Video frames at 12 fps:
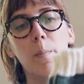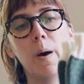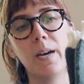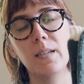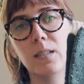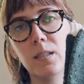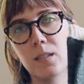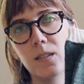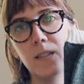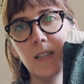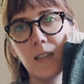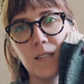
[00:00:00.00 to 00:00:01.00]
but
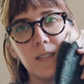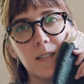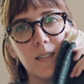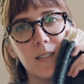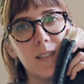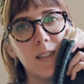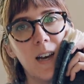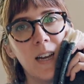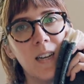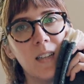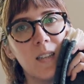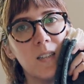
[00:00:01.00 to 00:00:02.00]
yes,
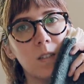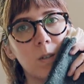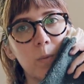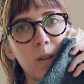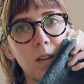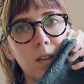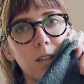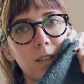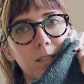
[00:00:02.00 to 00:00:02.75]
I knit these in a week.